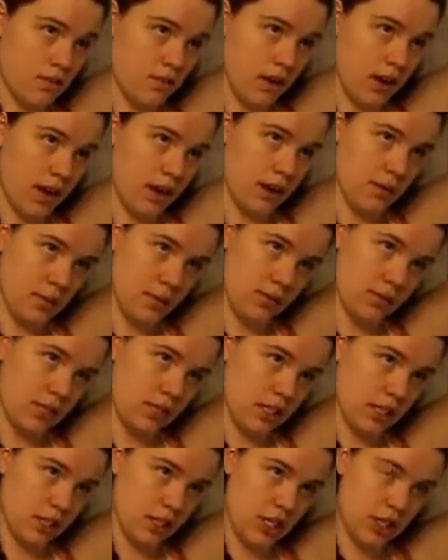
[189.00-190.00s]
viable
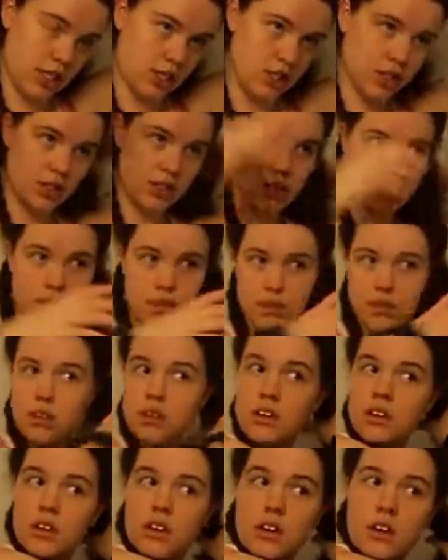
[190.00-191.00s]
suggestion.
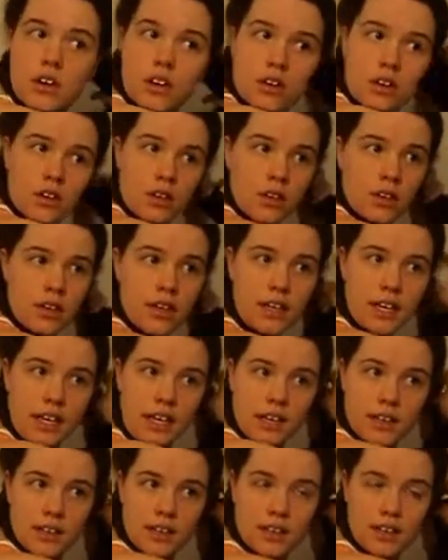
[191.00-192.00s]

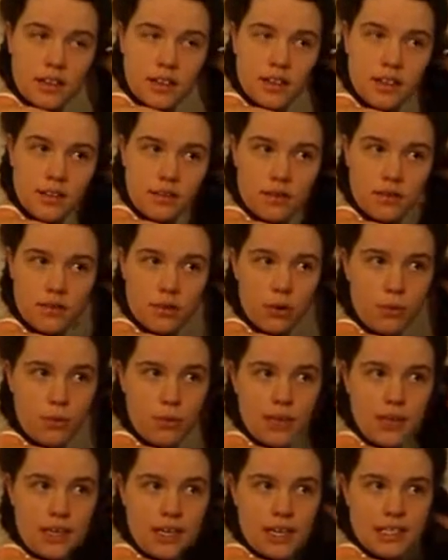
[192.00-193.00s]
Okay, rope
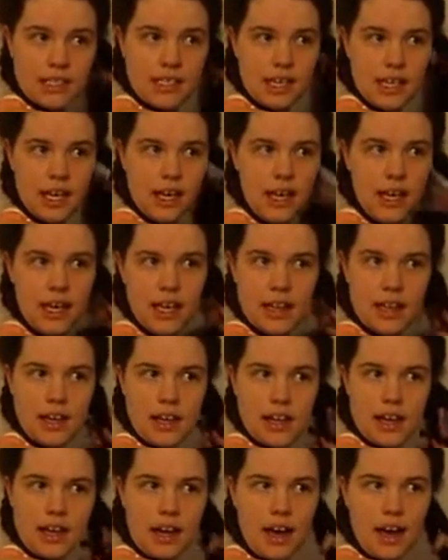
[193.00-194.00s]
braid that side, and
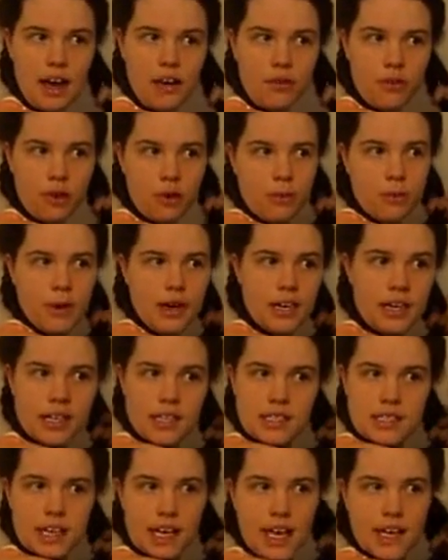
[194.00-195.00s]
then now rope braid
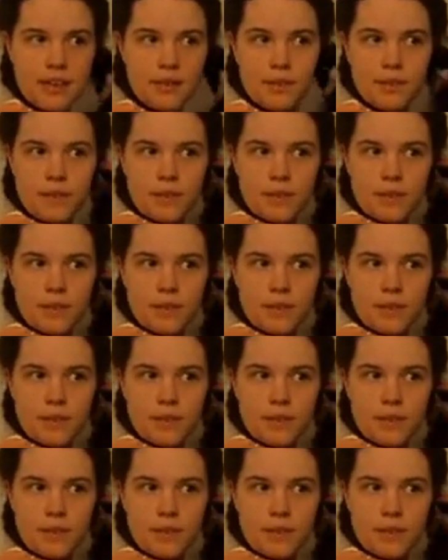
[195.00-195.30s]
this side.